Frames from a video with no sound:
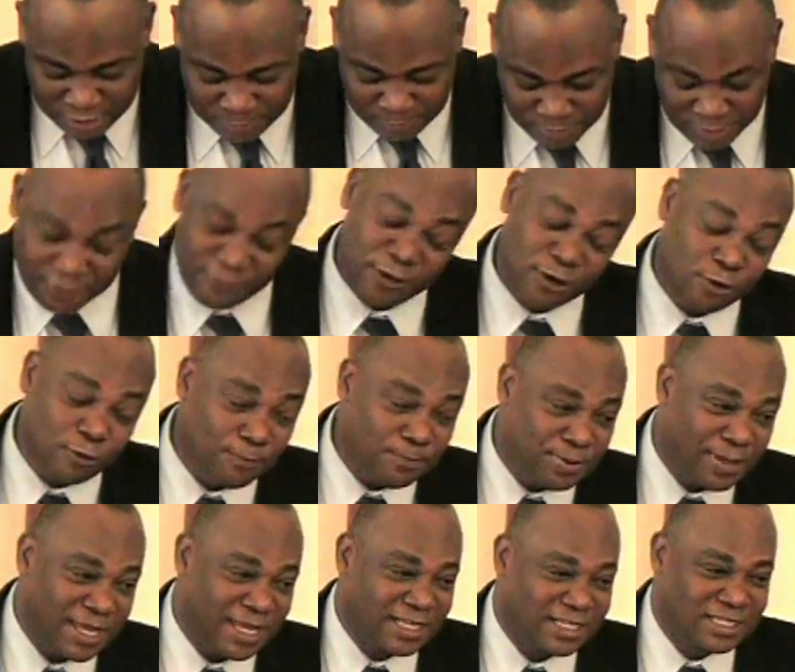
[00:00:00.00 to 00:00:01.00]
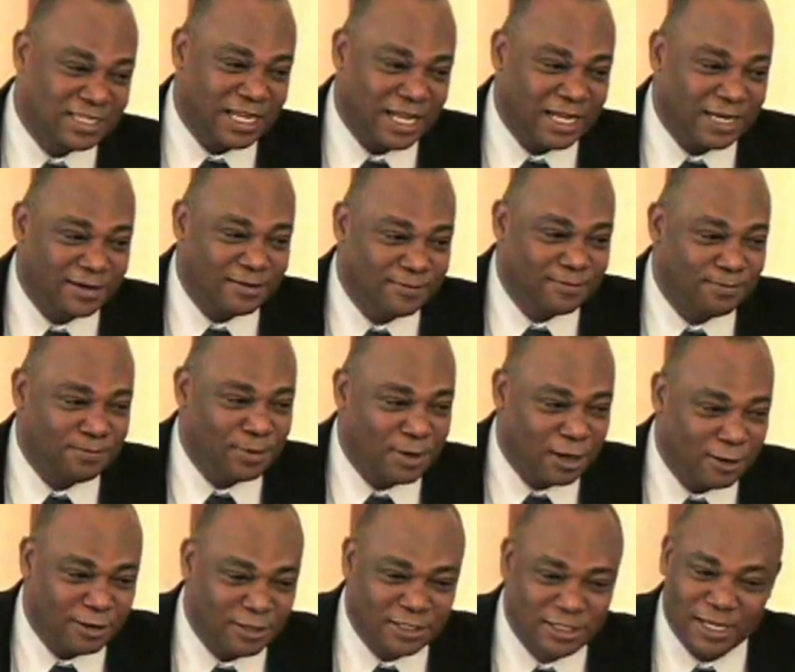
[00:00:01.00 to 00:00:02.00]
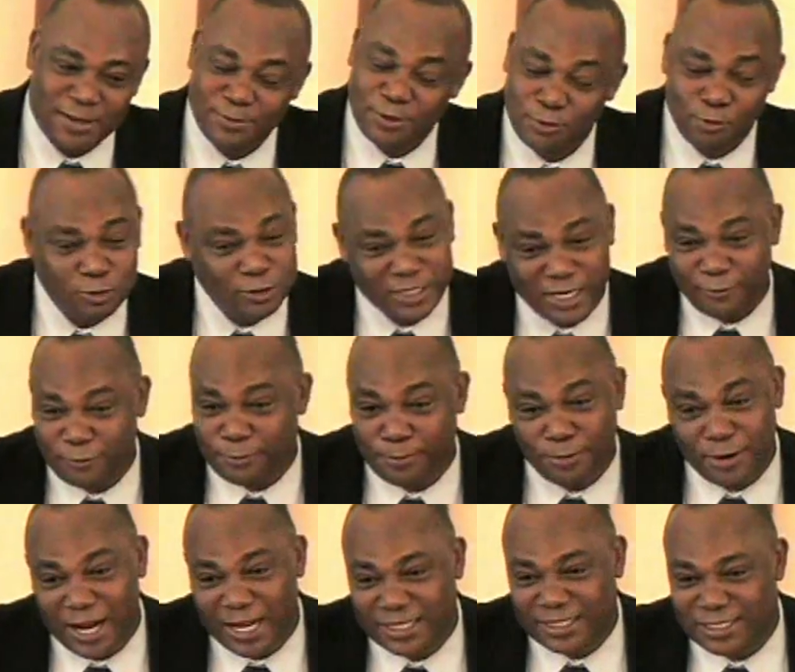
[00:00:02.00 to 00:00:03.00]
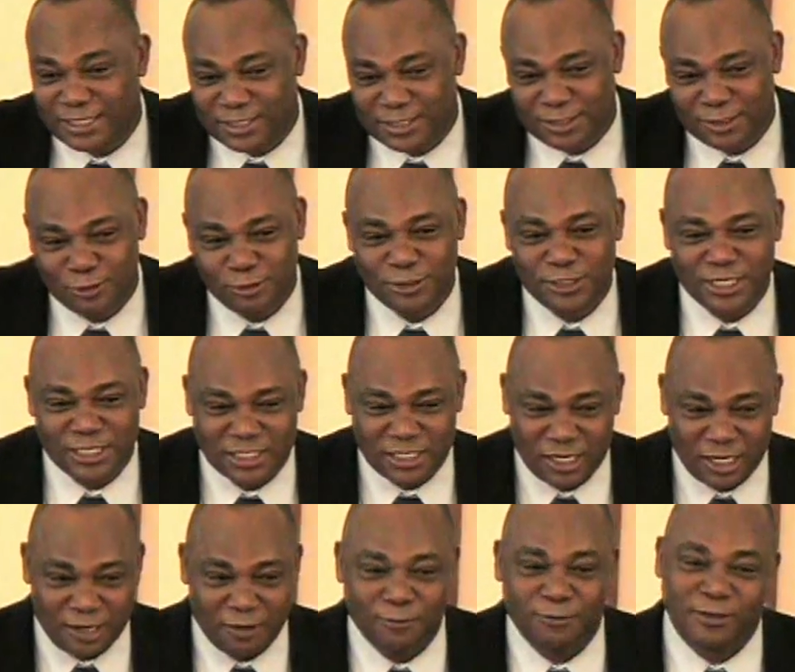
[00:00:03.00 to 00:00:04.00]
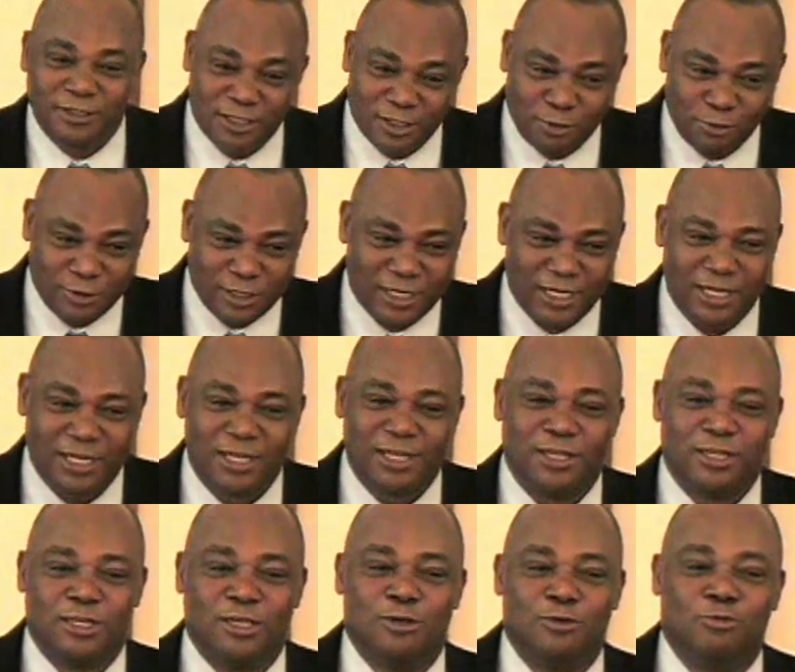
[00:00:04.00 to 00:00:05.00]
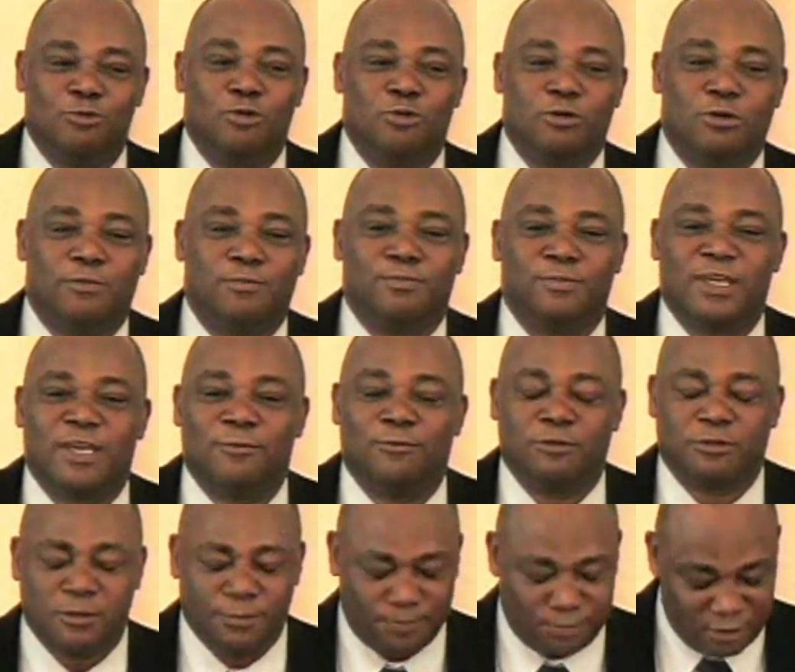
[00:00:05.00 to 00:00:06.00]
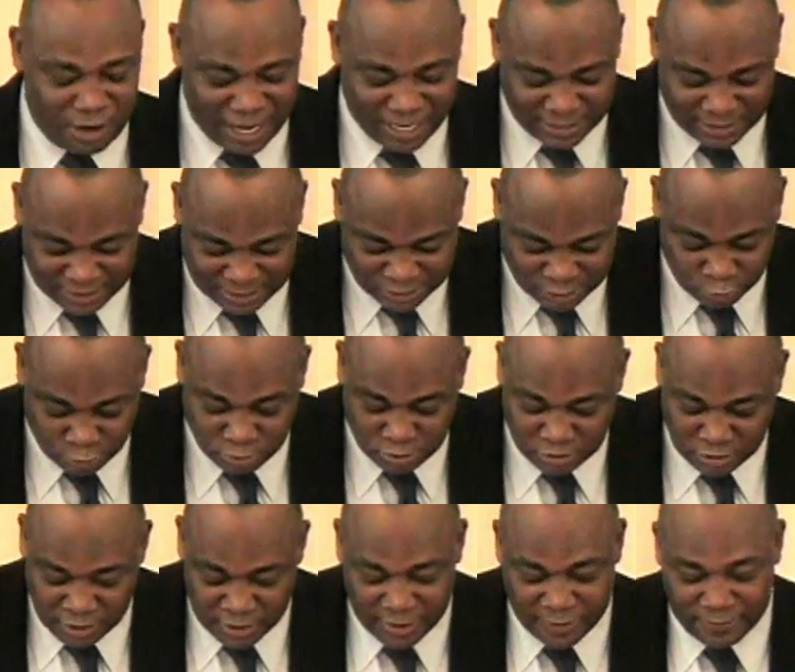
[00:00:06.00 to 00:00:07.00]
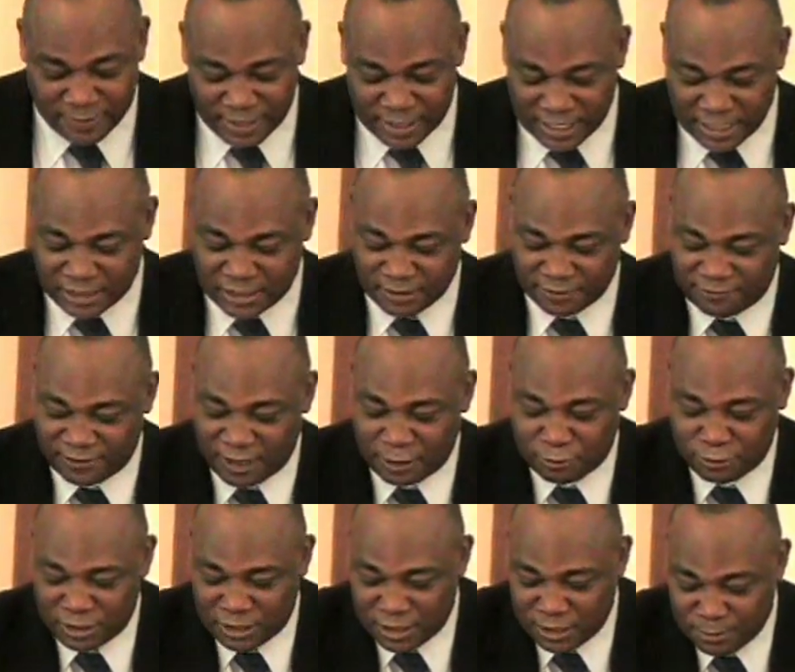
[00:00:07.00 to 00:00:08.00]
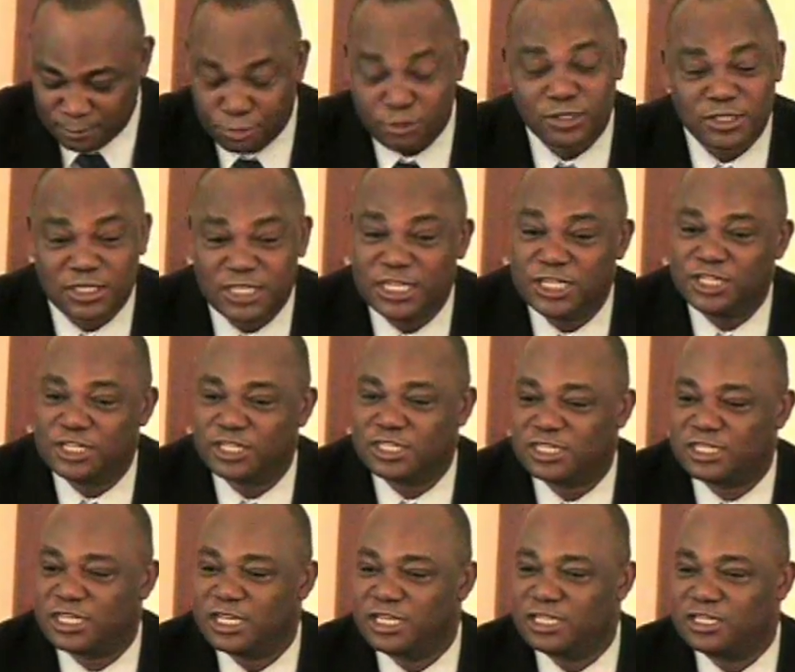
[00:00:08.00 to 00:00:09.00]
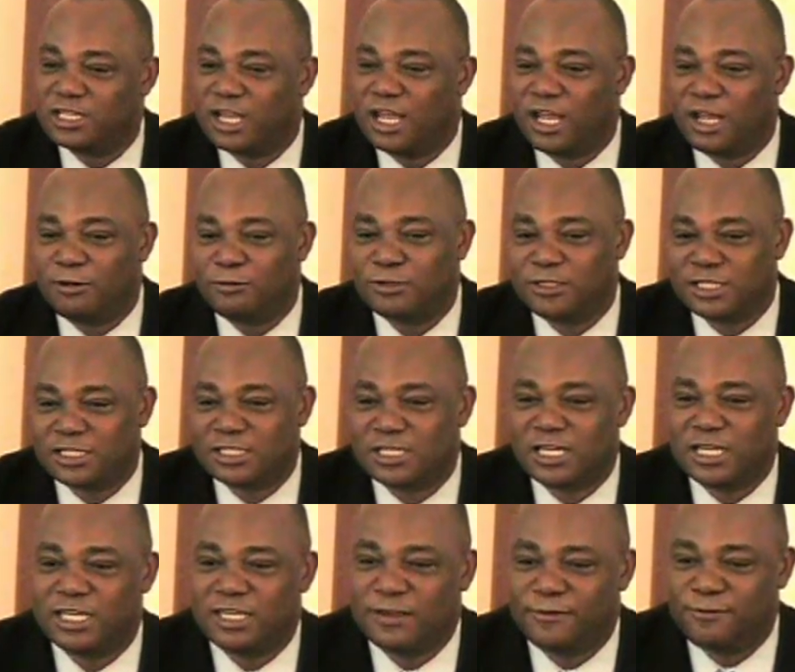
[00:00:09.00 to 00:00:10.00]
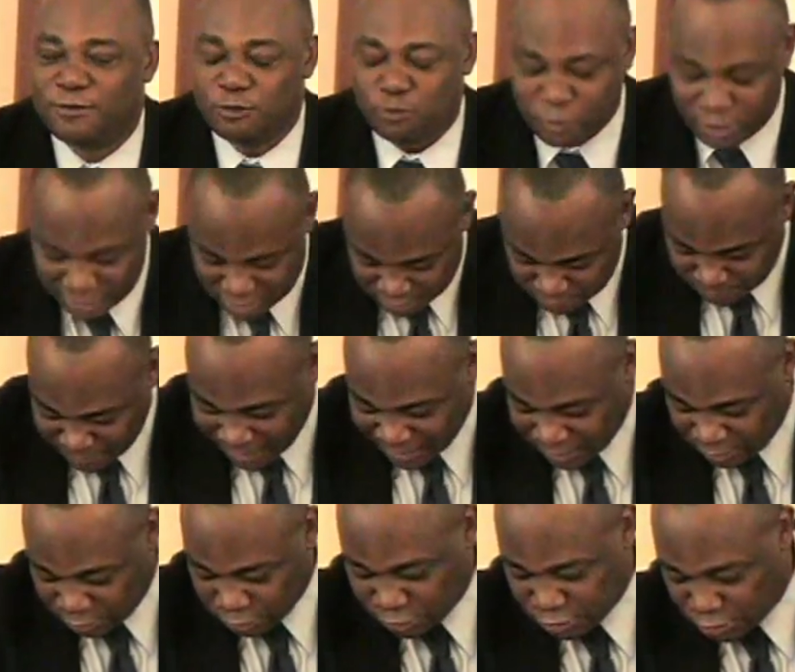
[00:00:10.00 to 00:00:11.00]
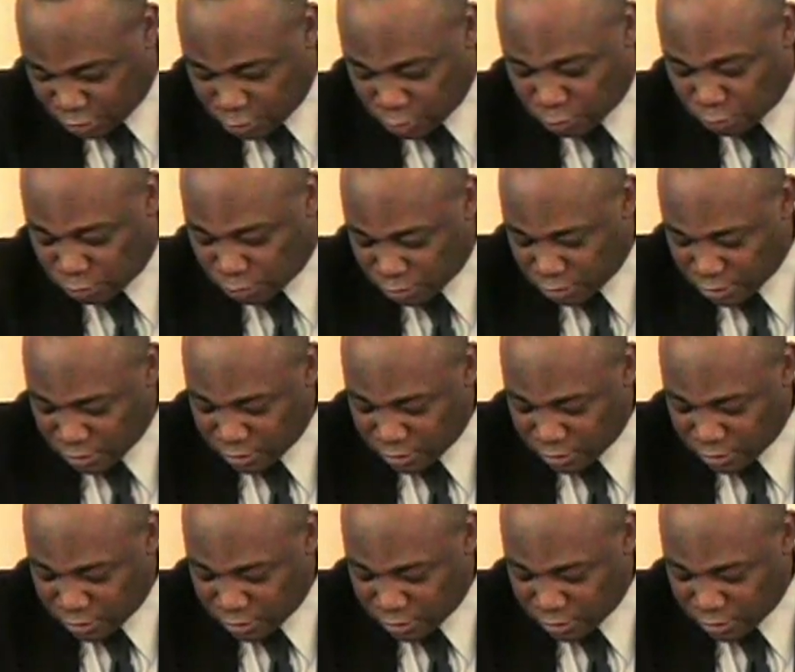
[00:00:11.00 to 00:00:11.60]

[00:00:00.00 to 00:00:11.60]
but if you don't pass that bar exam, you will never practice. You'll just have a degree. You won't be able to practice. So it's, it's a very prestigious thing to have, just like if you went to medical school